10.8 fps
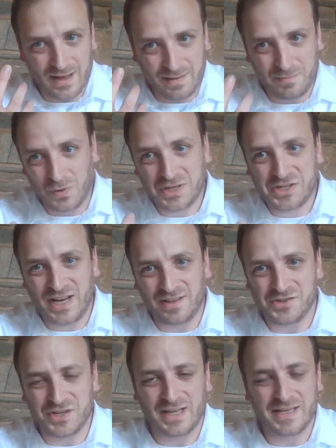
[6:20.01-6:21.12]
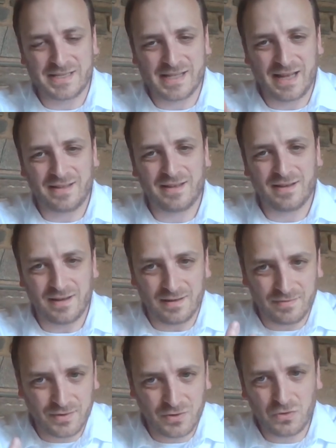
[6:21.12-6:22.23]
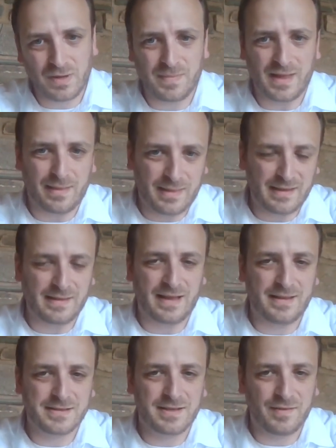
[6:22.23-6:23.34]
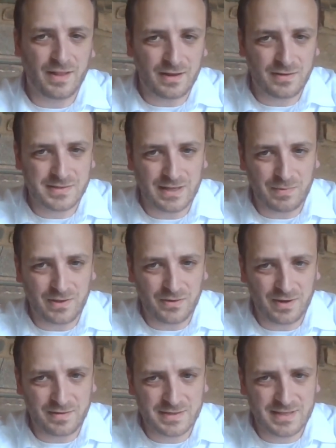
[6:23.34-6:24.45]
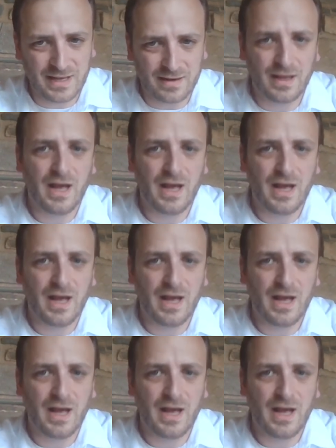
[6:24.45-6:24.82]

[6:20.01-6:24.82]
more challenging is the idea of chukim, the ideas of halachos that we don't understand.